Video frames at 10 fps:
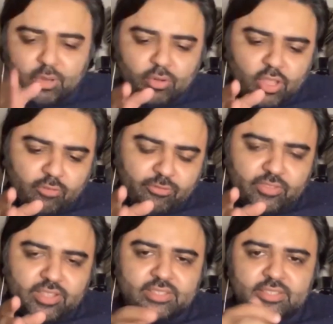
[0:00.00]
And the
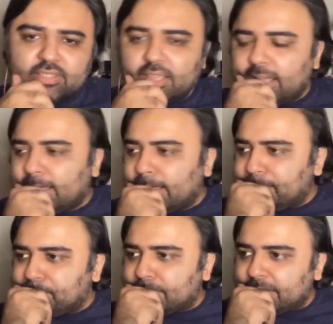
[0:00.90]
beauty of this
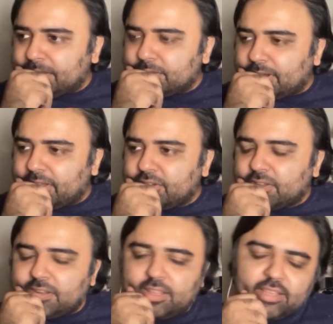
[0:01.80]
this
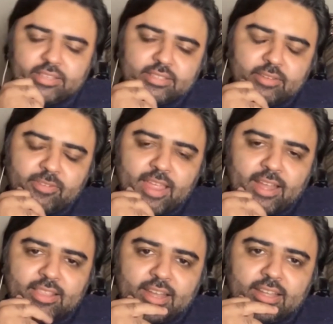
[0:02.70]
tradition is
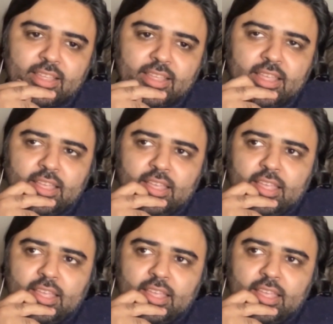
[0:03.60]
the fact that